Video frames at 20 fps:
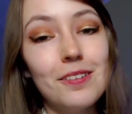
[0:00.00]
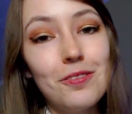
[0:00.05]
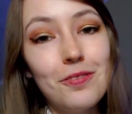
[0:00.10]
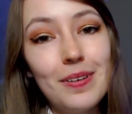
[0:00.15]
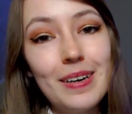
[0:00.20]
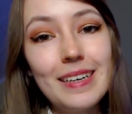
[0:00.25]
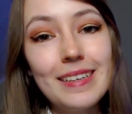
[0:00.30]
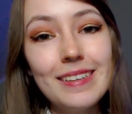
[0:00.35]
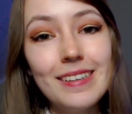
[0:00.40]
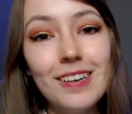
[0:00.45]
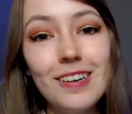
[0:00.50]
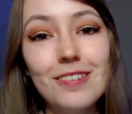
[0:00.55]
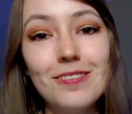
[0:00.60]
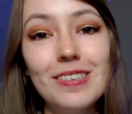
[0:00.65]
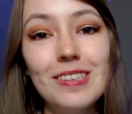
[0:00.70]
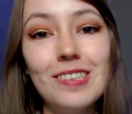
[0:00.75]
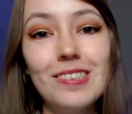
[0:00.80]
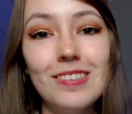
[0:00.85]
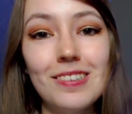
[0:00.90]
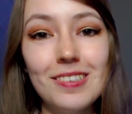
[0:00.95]
where the
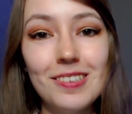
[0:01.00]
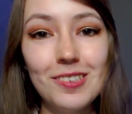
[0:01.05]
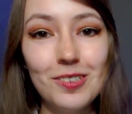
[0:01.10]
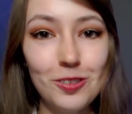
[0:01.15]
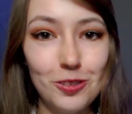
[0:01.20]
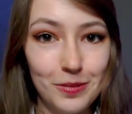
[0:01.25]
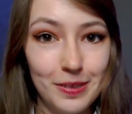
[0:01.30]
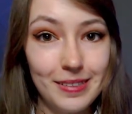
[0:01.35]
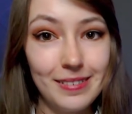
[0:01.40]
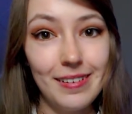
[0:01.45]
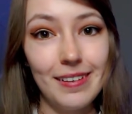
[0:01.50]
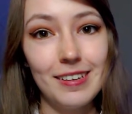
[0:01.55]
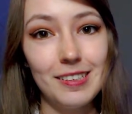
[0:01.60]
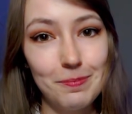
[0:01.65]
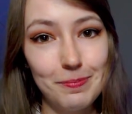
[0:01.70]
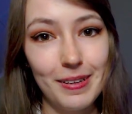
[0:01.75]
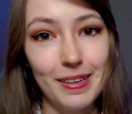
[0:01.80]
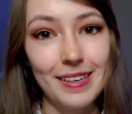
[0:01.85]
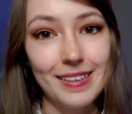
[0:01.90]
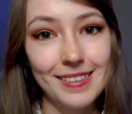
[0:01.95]
original story takes
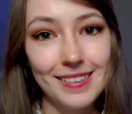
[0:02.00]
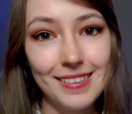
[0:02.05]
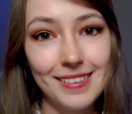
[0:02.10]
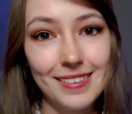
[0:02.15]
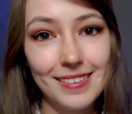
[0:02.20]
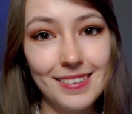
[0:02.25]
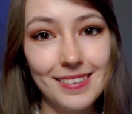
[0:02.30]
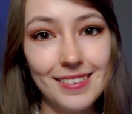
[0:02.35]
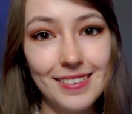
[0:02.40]
place.